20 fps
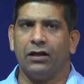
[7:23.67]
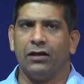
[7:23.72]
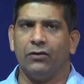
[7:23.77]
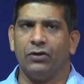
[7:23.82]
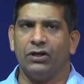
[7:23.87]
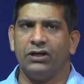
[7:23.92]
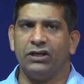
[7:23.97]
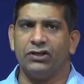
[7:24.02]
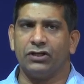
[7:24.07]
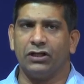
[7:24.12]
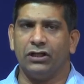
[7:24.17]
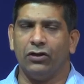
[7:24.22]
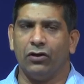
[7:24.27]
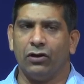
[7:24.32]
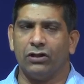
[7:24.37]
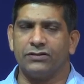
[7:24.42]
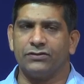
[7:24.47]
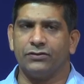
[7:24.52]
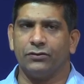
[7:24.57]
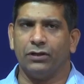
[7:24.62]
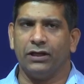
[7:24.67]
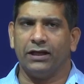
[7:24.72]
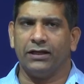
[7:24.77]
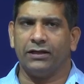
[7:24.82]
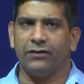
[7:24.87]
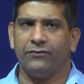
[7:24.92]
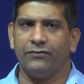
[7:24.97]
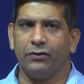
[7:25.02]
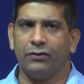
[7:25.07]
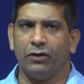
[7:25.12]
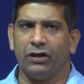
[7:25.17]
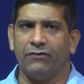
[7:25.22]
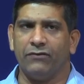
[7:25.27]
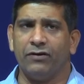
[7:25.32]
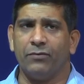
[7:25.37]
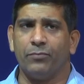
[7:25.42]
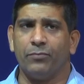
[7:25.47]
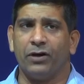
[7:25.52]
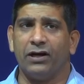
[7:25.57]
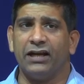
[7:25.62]
initially also, like if you are
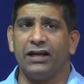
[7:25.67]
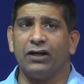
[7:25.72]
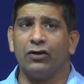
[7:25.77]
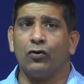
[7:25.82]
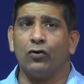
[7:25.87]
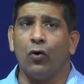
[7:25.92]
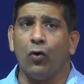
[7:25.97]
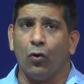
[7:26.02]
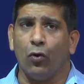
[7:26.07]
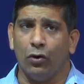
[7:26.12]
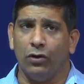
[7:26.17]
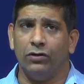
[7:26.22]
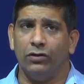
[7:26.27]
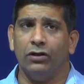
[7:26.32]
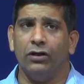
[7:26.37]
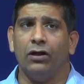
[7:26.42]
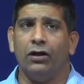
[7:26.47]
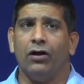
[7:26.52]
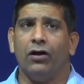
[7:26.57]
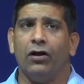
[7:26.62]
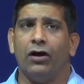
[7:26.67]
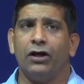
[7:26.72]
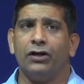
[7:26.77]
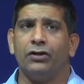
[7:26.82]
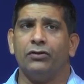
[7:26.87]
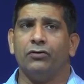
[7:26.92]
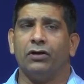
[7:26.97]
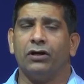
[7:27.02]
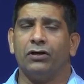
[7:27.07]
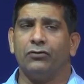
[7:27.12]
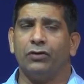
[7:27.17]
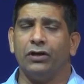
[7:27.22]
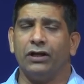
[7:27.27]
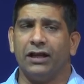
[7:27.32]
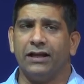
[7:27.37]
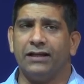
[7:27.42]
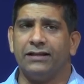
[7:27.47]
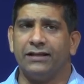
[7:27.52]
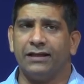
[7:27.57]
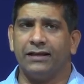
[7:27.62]
even burning coal or you are doing
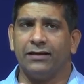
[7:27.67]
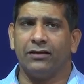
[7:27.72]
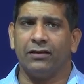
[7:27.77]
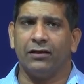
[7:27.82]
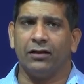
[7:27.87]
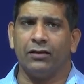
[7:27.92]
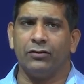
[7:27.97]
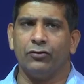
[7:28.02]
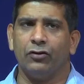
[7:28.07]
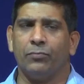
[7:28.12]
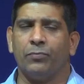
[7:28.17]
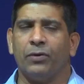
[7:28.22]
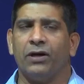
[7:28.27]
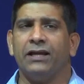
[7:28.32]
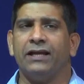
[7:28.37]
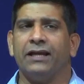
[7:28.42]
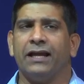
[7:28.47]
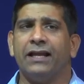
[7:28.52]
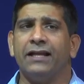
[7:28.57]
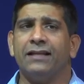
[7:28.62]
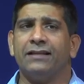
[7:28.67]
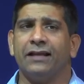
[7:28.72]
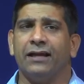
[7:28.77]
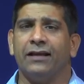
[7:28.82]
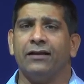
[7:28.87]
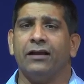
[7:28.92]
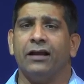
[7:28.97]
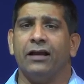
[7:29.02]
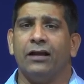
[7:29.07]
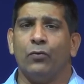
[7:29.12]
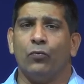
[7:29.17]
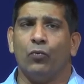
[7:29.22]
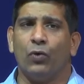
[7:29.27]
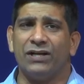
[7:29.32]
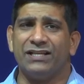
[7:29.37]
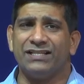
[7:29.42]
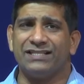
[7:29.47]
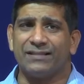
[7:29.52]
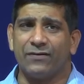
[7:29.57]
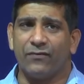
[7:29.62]
anything, you are burning anything,
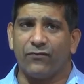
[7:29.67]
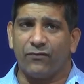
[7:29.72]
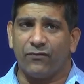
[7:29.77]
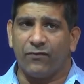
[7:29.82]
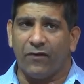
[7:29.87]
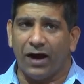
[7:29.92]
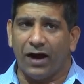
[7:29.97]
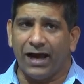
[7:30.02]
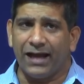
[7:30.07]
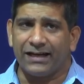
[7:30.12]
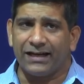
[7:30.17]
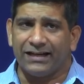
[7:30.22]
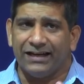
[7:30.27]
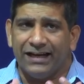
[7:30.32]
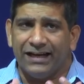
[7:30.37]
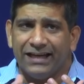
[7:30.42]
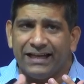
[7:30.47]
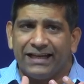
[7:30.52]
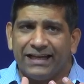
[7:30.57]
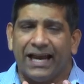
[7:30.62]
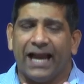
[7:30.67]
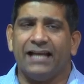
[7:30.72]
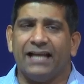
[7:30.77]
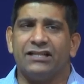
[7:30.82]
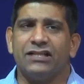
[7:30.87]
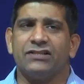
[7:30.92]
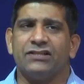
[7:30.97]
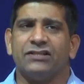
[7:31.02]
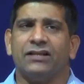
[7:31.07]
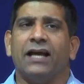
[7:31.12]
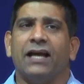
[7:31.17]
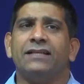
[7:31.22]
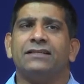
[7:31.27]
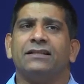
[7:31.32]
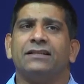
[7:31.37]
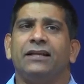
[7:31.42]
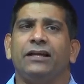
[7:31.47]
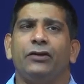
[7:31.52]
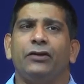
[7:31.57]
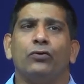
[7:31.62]
once the fire really catches
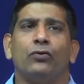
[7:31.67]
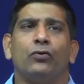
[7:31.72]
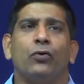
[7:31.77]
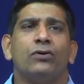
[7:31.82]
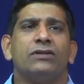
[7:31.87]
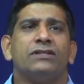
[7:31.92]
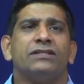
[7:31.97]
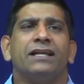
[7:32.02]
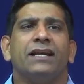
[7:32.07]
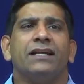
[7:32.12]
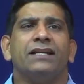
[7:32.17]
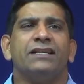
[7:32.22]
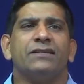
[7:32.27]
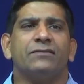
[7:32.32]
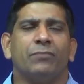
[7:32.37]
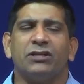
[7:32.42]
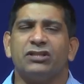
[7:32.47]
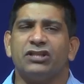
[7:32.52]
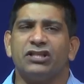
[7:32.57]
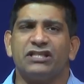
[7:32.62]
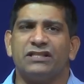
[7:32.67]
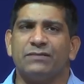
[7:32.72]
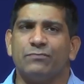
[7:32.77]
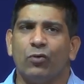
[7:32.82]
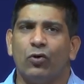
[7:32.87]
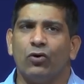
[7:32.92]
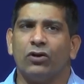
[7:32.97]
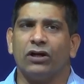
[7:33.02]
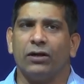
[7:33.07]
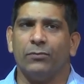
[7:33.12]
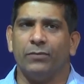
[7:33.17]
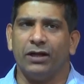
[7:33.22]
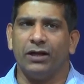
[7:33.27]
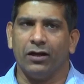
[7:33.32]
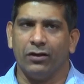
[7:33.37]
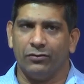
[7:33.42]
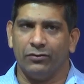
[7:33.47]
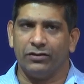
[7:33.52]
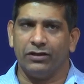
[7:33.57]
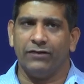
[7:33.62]
nicely, you don't see any much smoke
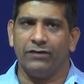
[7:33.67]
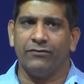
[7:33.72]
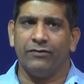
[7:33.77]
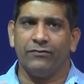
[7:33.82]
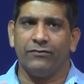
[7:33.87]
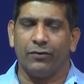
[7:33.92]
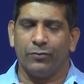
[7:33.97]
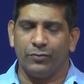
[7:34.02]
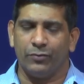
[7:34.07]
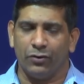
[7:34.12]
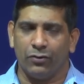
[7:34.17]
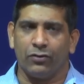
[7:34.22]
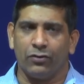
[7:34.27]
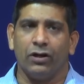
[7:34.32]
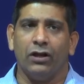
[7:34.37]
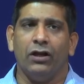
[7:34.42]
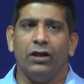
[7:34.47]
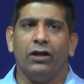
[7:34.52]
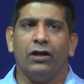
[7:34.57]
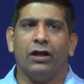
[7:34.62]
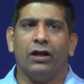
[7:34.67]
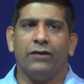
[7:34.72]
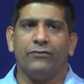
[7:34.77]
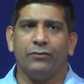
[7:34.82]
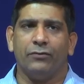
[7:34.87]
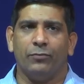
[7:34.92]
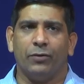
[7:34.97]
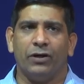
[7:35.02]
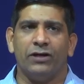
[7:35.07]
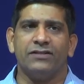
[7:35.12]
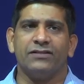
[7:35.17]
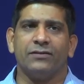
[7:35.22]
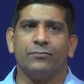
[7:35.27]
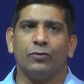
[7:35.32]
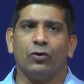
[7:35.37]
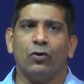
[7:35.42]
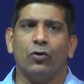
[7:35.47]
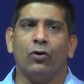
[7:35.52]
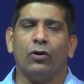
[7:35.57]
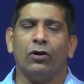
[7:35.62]
coming out, even from your, if you burn
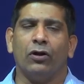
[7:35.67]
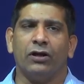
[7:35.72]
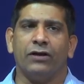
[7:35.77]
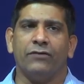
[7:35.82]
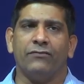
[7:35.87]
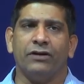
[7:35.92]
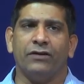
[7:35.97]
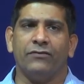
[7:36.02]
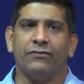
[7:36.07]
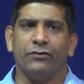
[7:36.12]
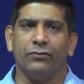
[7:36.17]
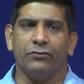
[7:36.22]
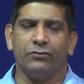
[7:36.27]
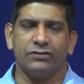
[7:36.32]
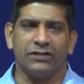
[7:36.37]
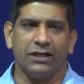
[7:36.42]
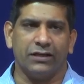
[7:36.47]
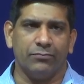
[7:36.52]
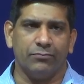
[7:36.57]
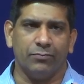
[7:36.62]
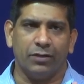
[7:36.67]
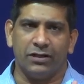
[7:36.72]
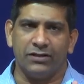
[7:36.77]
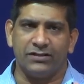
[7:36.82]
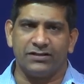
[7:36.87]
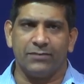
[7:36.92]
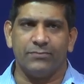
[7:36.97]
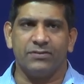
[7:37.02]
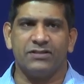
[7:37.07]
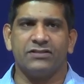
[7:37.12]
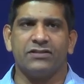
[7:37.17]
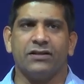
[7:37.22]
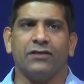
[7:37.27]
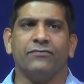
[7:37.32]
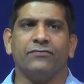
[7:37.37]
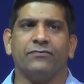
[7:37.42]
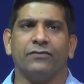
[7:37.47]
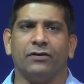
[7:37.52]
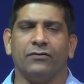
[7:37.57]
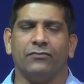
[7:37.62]
some coal, or even if you said burn some
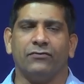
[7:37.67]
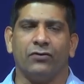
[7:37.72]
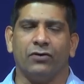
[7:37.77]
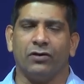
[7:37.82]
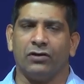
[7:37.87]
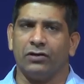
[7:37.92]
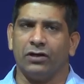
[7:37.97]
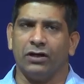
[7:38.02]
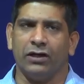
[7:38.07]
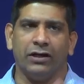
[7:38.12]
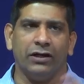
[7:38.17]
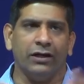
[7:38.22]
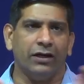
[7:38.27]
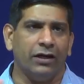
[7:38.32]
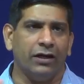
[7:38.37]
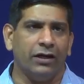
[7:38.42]
stuff for a